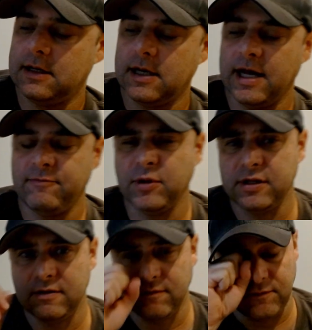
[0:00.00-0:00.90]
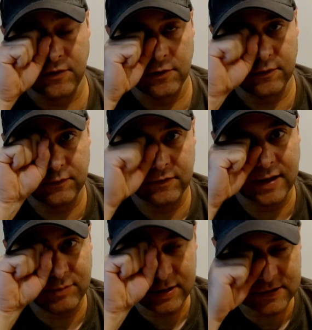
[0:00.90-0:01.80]
I have played the first. I
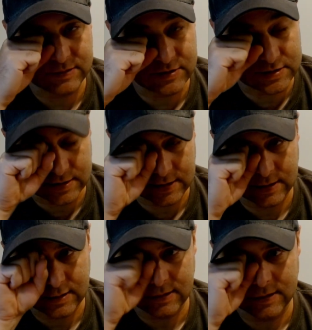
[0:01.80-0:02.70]
played some of the second.